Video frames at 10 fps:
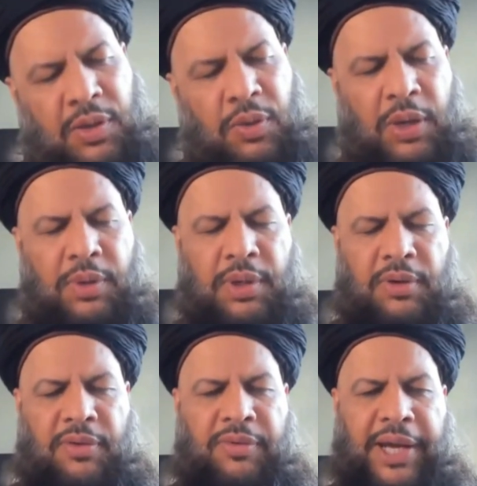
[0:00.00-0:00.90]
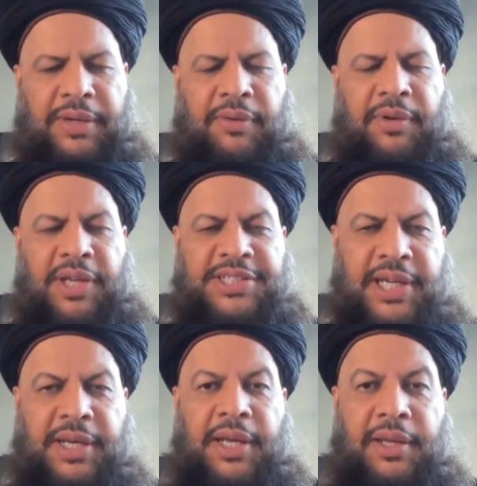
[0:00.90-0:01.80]
to our factory
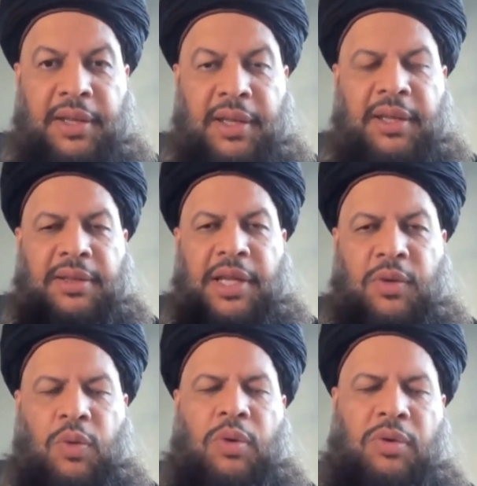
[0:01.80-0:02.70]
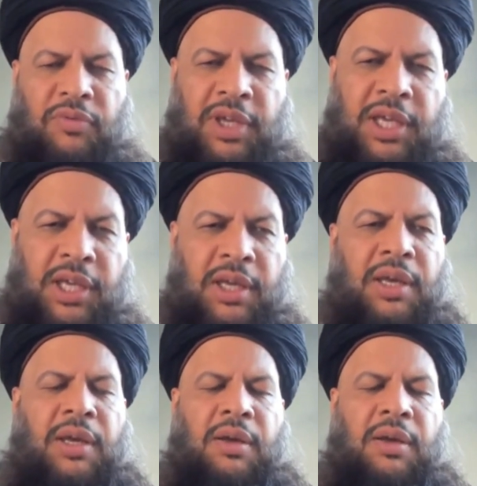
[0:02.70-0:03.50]
resetting, that we,